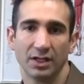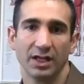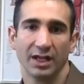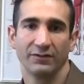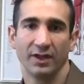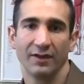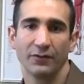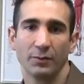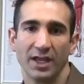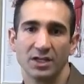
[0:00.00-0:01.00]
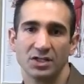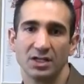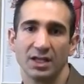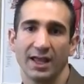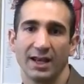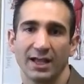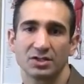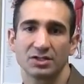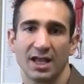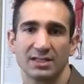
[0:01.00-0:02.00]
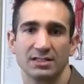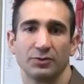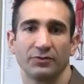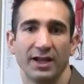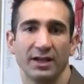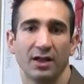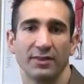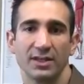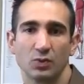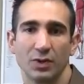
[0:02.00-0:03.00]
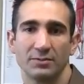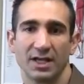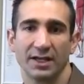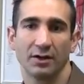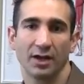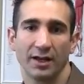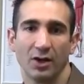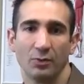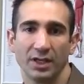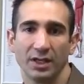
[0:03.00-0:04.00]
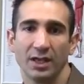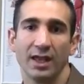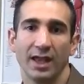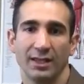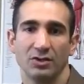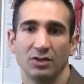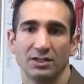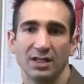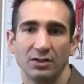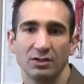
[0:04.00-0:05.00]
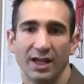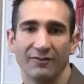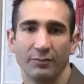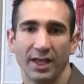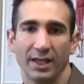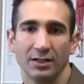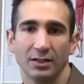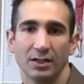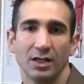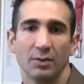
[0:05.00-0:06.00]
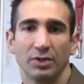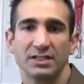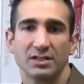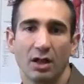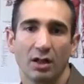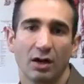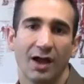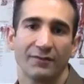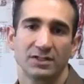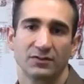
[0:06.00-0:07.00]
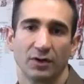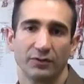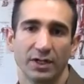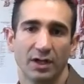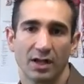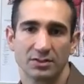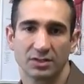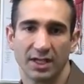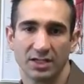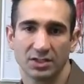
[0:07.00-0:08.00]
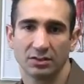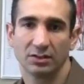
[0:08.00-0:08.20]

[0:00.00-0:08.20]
If the information and exercises provided on this website are not helping and you continue to have pain, please call our office for a free consultation.